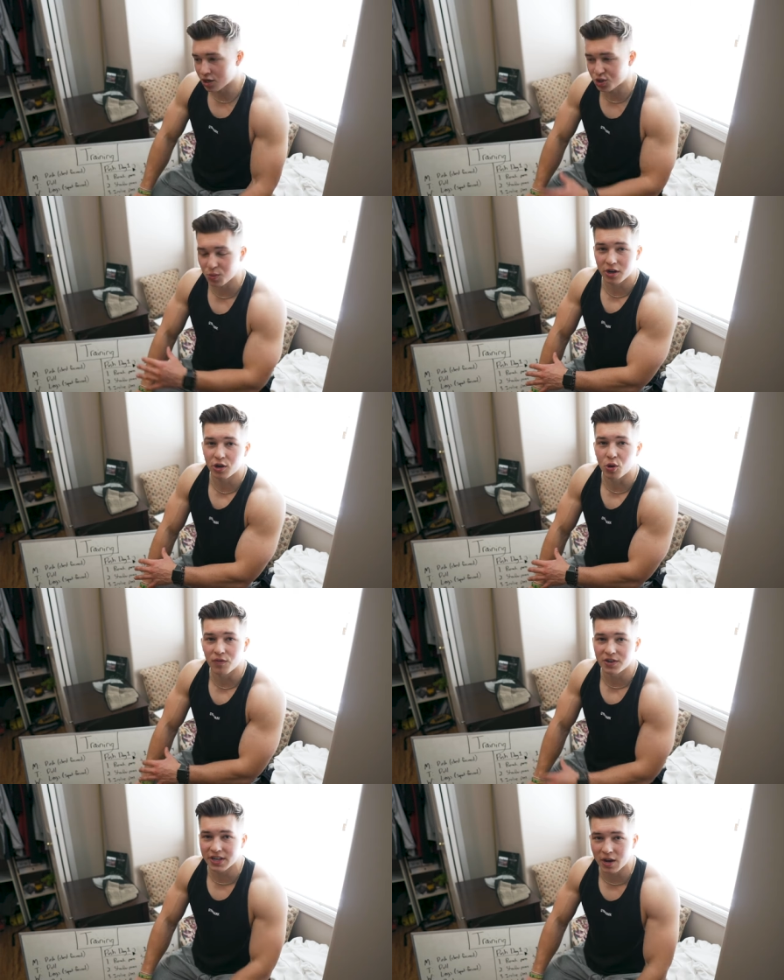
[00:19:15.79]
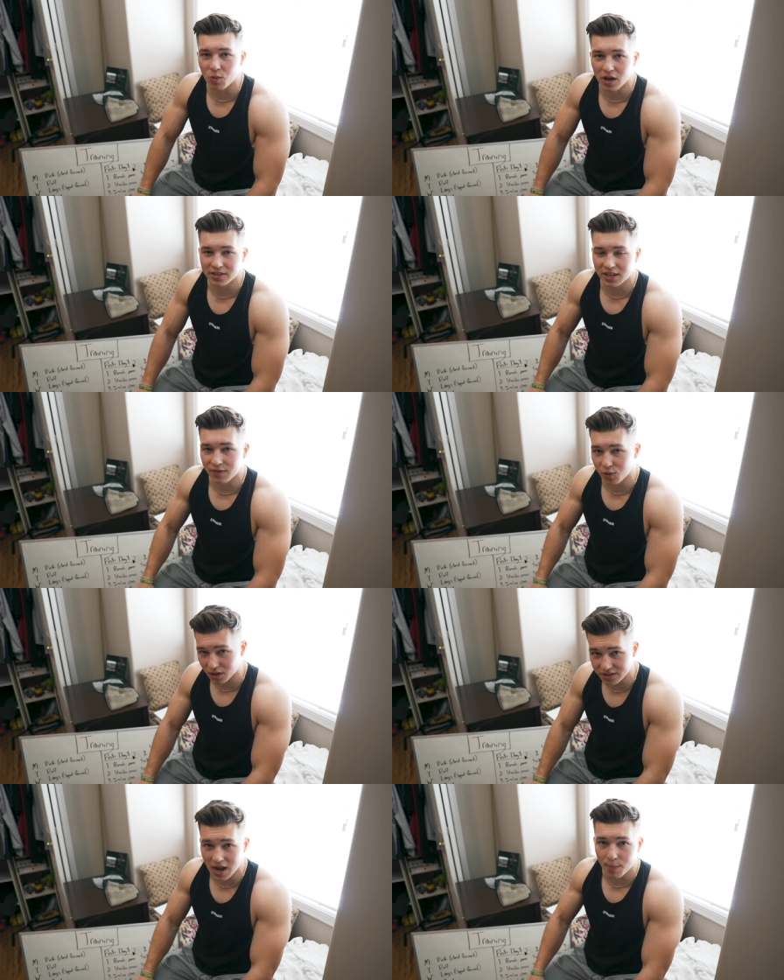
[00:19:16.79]
I just wanted to go over day one to give you an
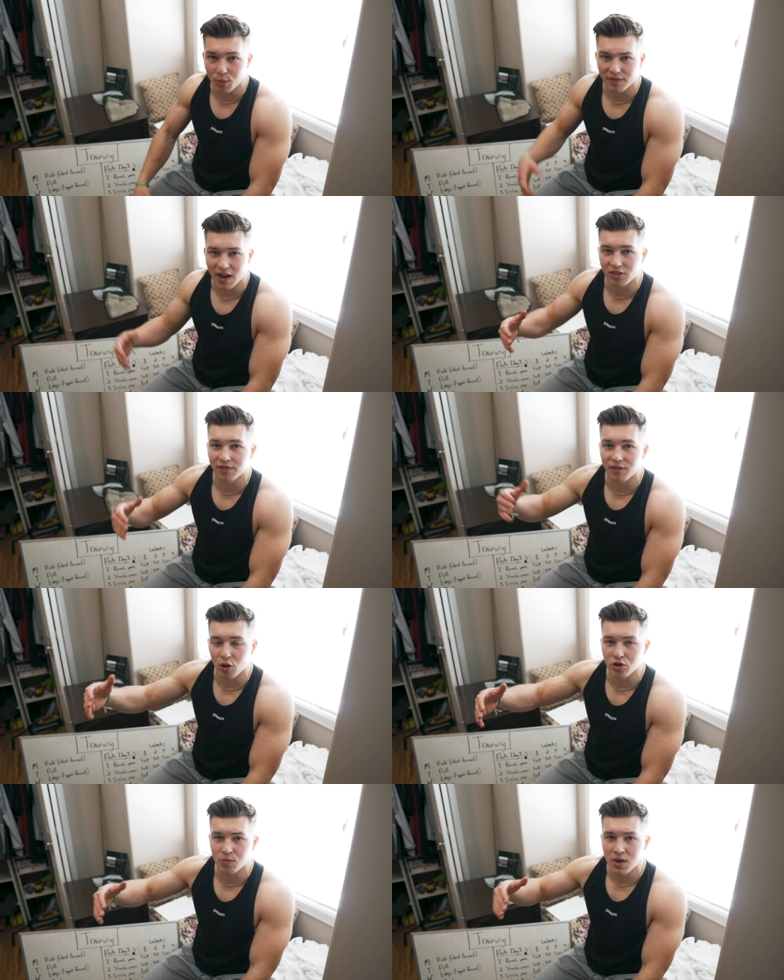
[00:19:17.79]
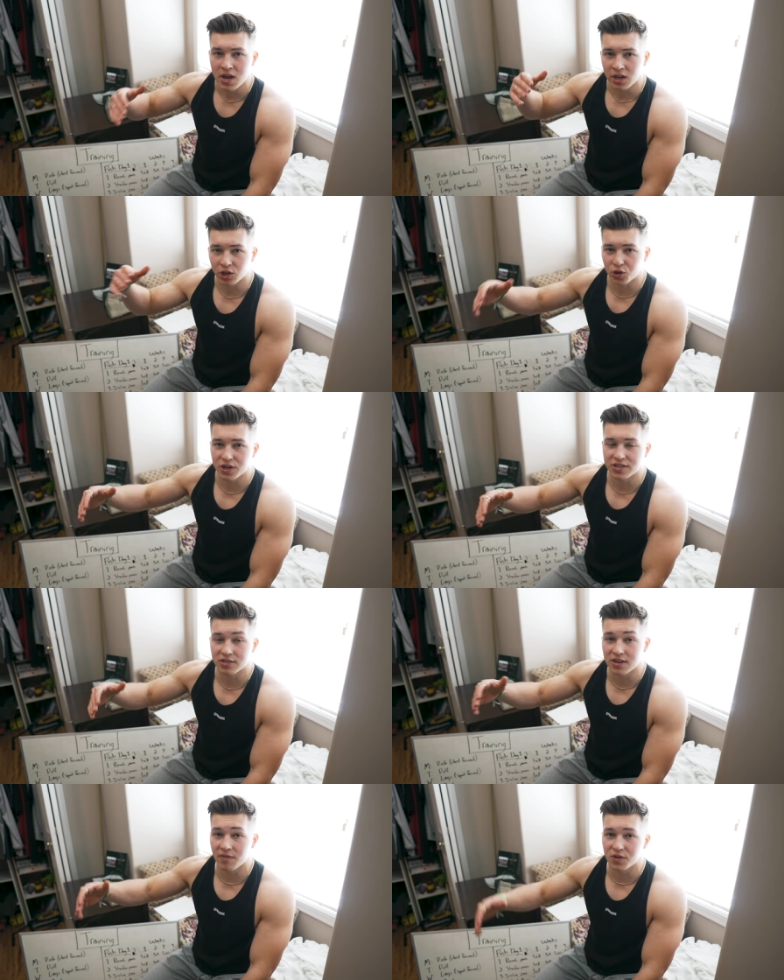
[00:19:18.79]
example of how the volume
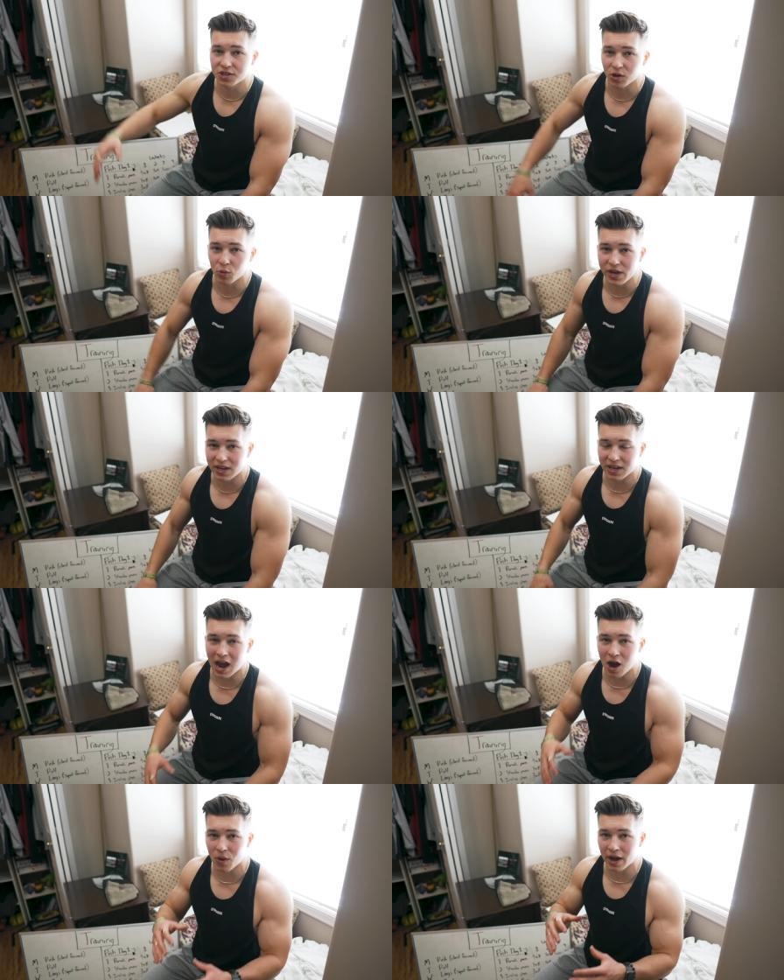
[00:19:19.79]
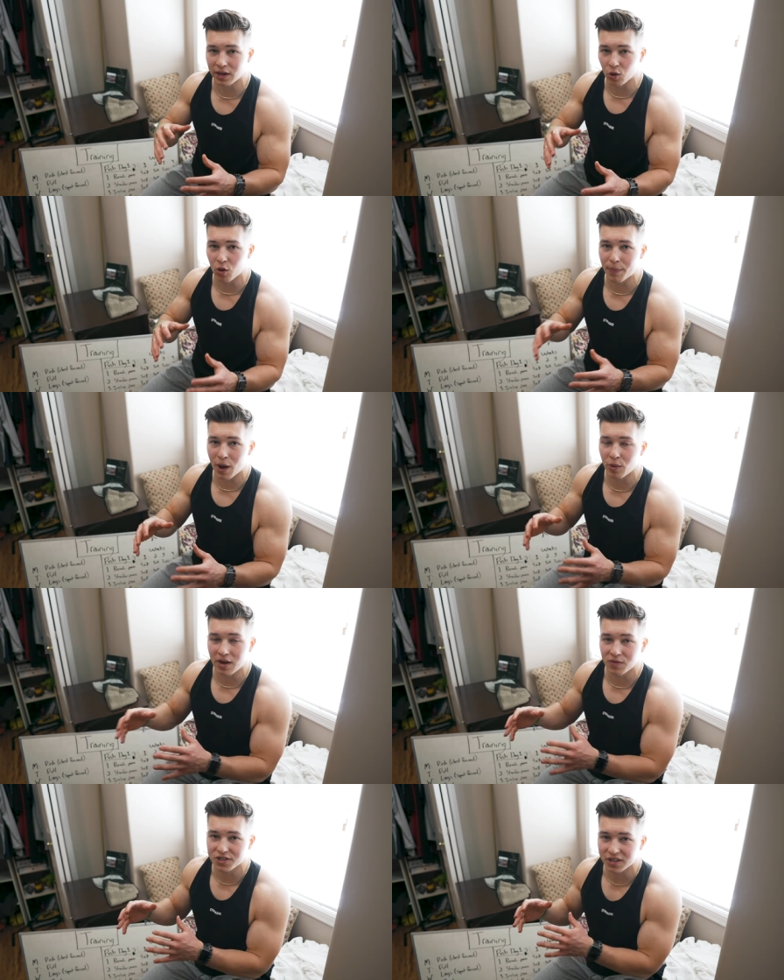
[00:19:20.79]
increases every single week and how I go about
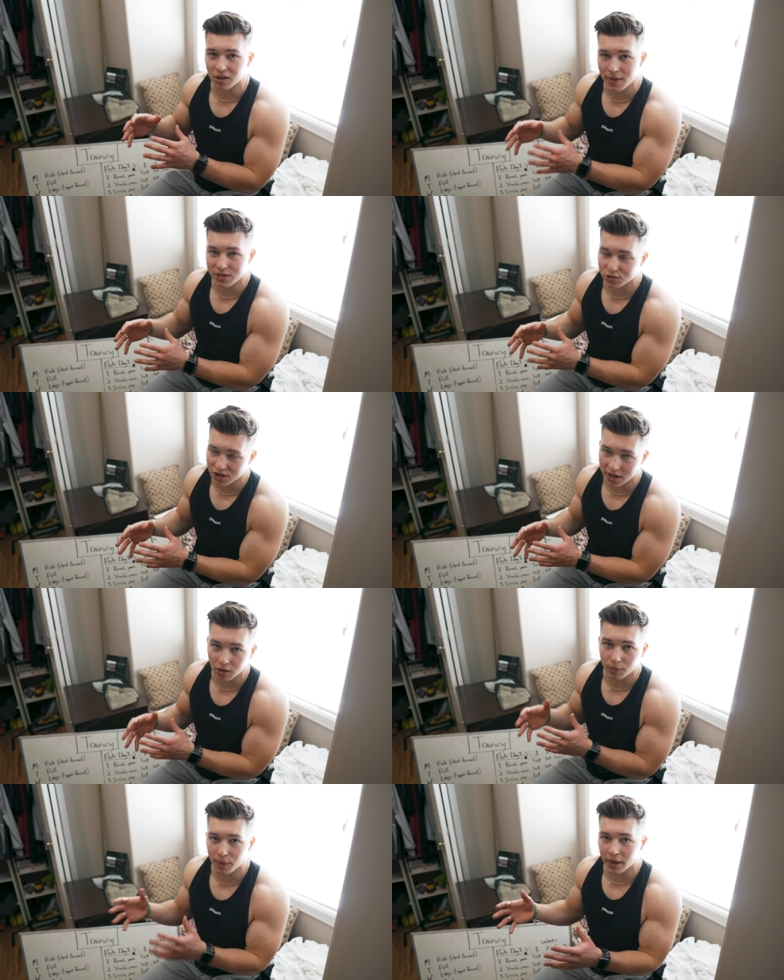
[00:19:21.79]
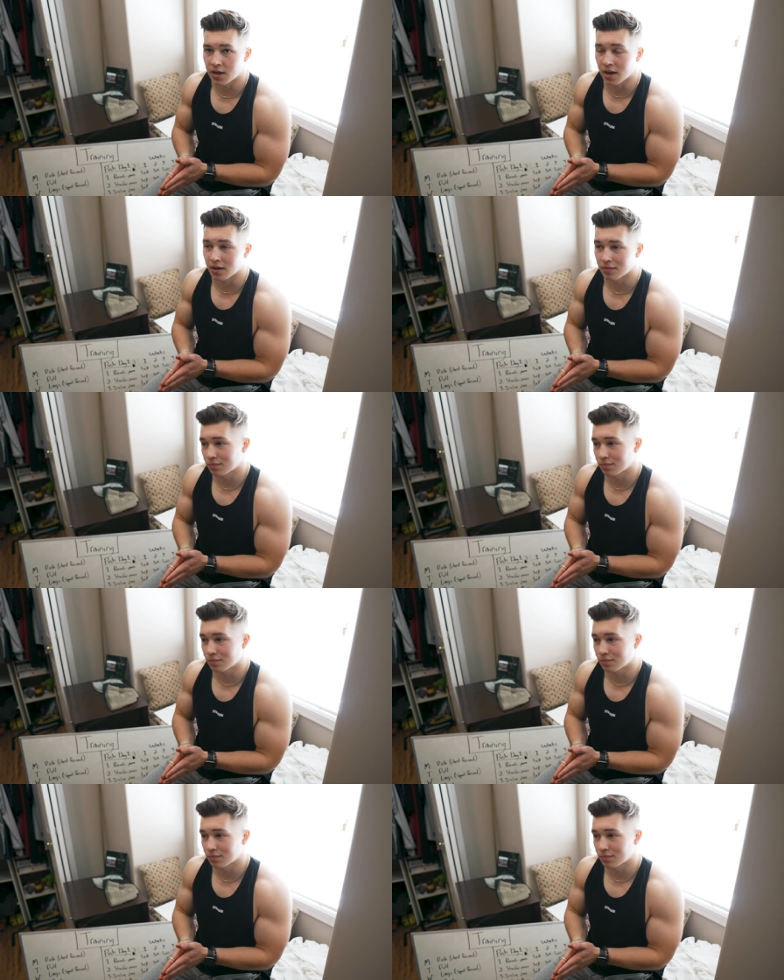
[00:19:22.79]
every single mesocycle, but yeah,